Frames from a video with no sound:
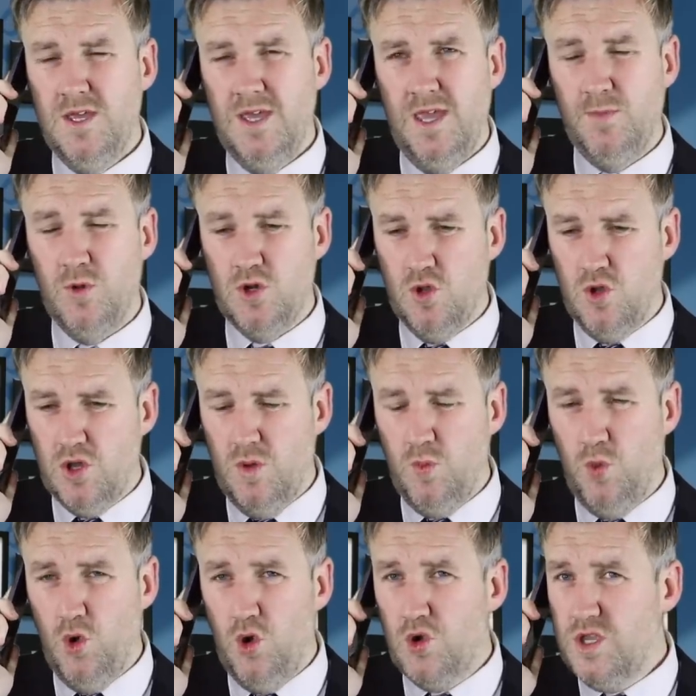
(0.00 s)
But look,
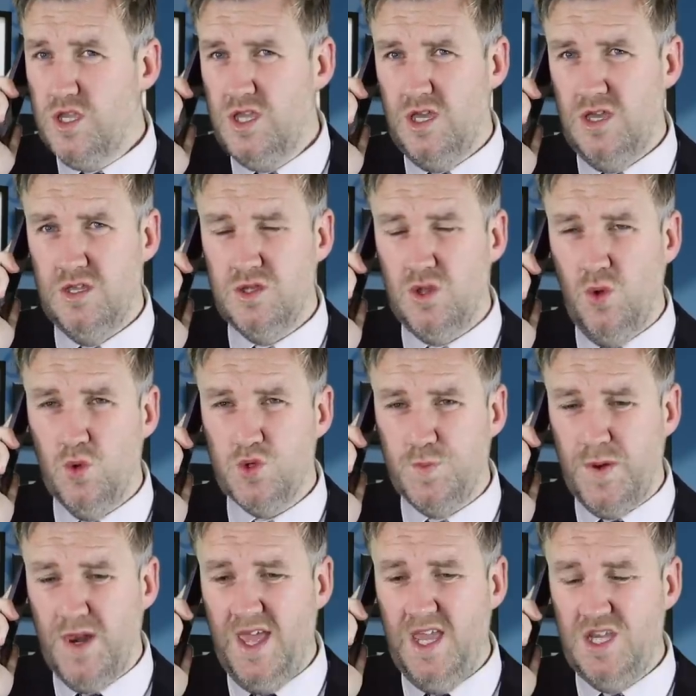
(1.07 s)
I'm warning you, those
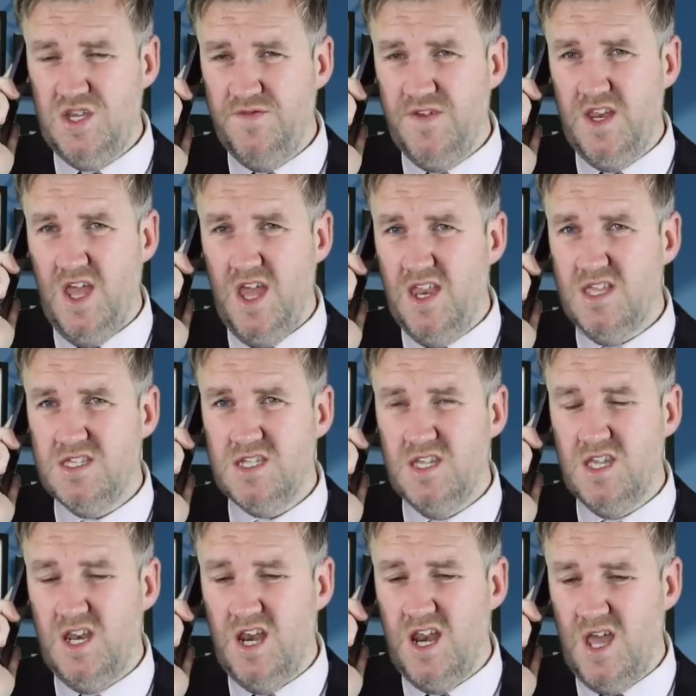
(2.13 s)
players you've
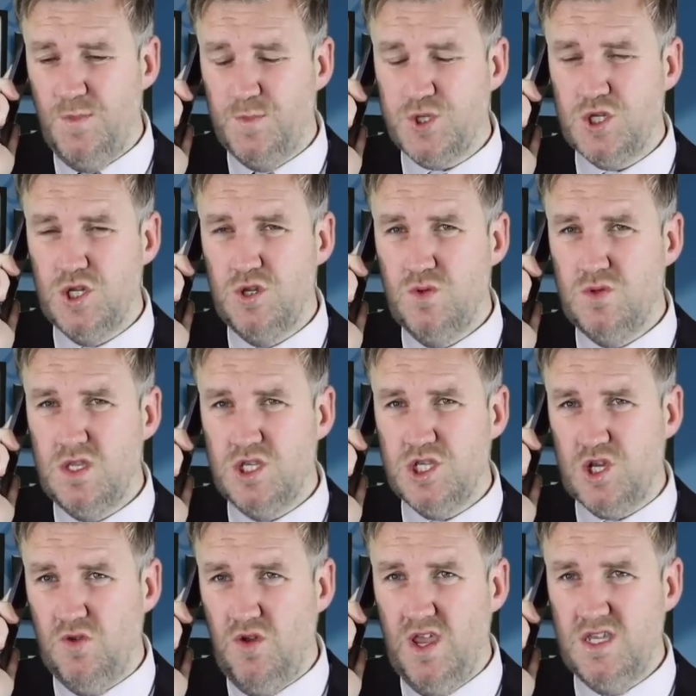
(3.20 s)
inherited are an absolute
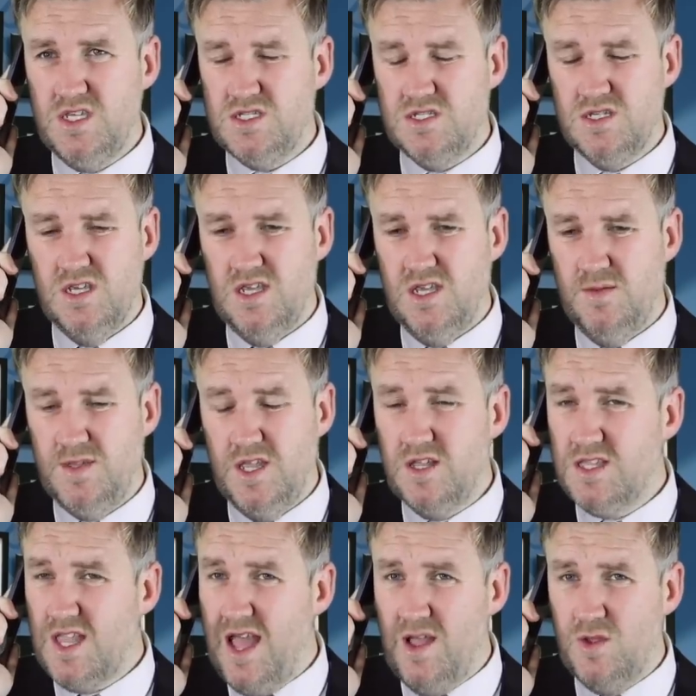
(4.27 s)
disgrace.
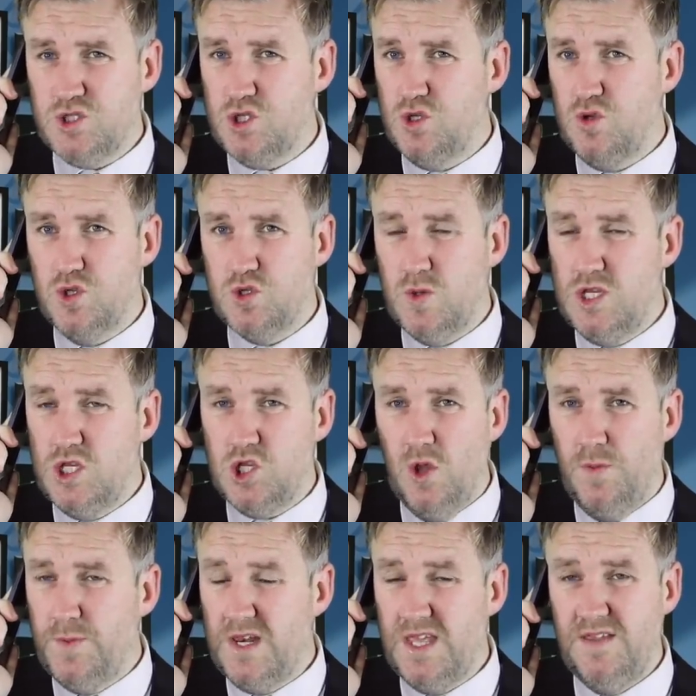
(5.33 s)
They'll down tools when they
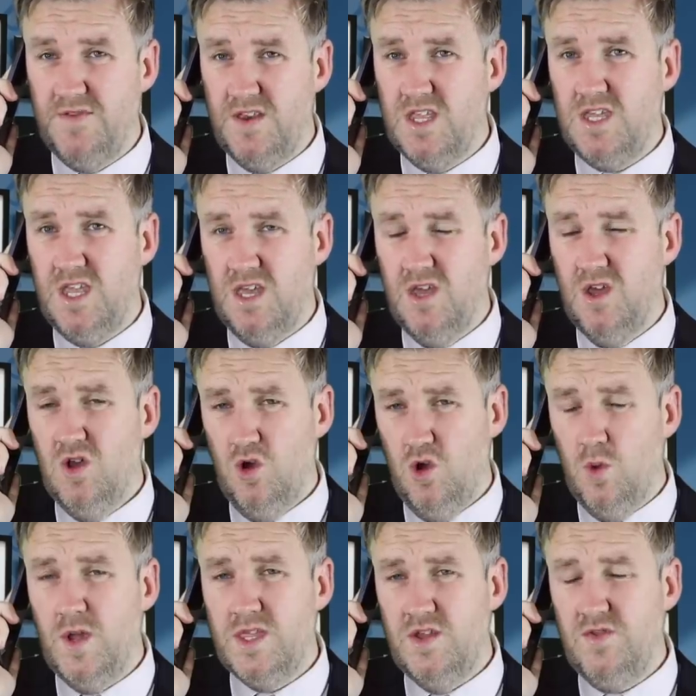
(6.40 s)
stop believing in you,
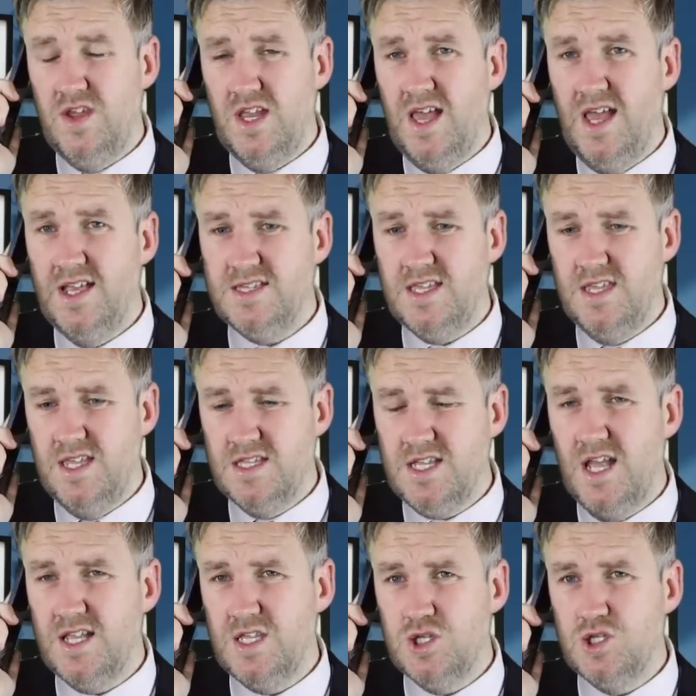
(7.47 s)
or when you realise that your
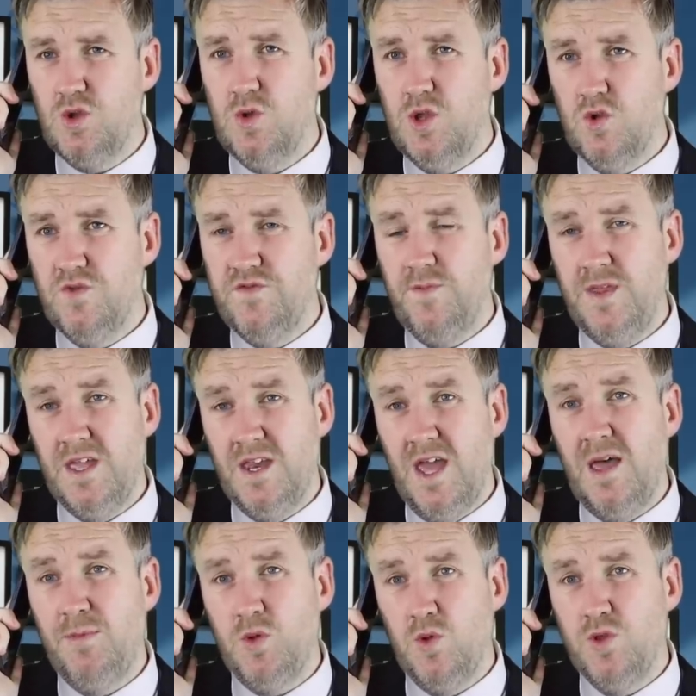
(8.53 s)
tactics are only good for beating
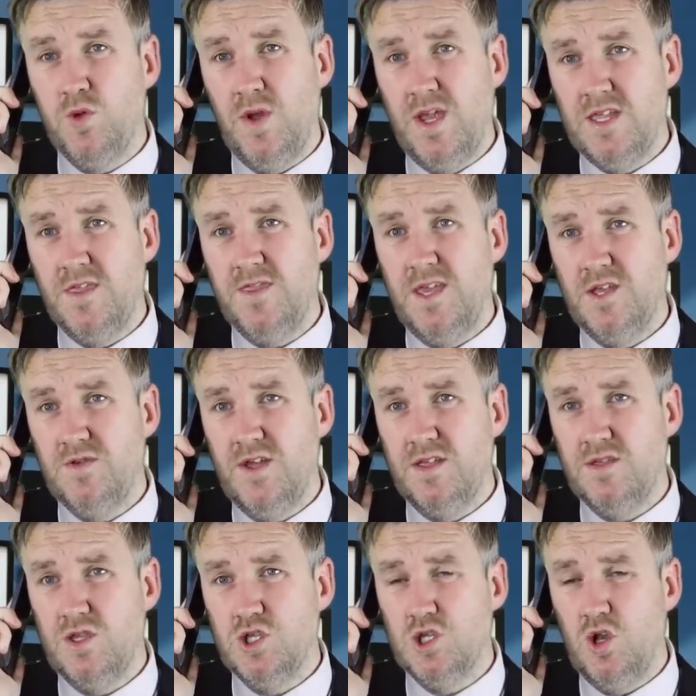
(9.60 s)
Arbroath away in the third
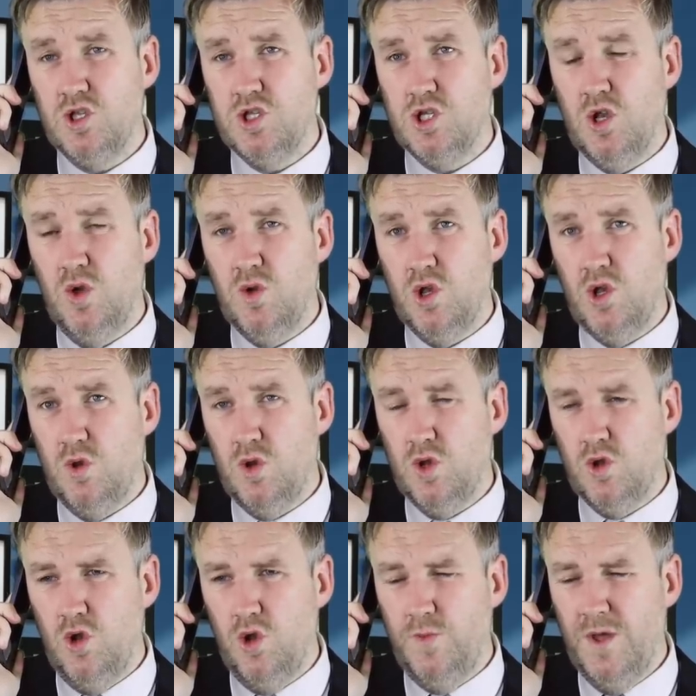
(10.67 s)
round of the Scottish
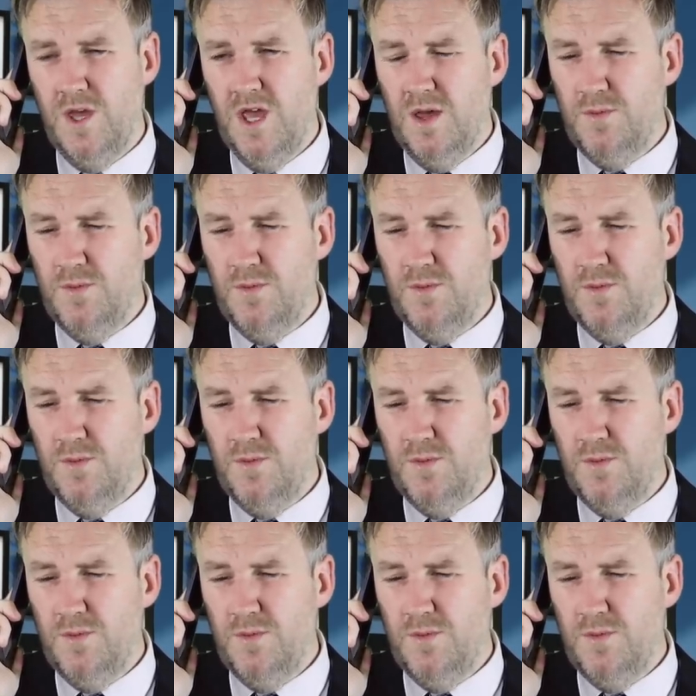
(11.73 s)
Coca-Cola Cup.